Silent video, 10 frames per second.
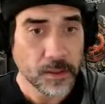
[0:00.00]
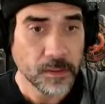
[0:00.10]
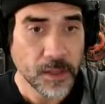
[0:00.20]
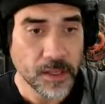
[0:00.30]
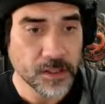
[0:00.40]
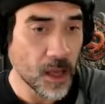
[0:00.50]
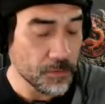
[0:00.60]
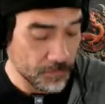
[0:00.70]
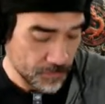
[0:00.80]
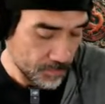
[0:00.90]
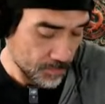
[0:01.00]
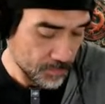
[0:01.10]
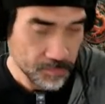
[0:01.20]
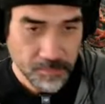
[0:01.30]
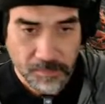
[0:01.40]
It's tough.
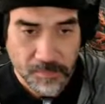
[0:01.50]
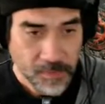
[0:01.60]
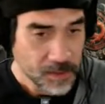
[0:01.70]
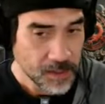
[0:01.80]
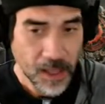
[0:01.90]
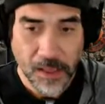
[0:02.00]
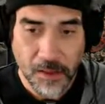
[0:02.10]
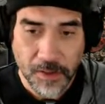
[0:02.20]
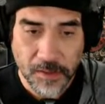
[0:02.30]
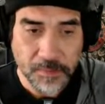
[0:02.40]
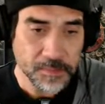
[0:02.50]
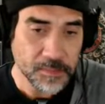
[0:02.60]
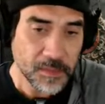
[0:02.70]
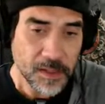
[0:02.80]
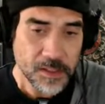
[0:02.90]
I love it.
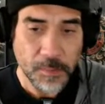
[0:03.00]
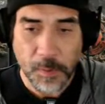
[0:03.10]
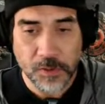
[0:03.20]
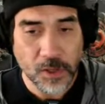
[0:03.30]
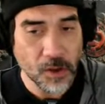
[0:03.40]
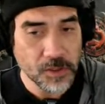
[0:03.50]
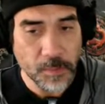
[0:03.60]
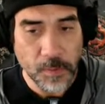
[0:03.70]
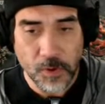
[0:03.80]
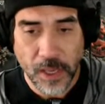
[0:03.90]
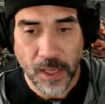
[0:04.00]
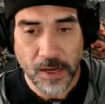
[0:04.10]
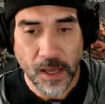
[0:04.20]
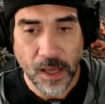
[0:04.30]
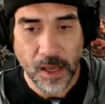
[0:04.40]
Some people don't. Some people
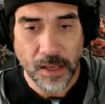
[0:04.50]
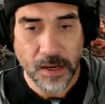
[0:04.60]
cannot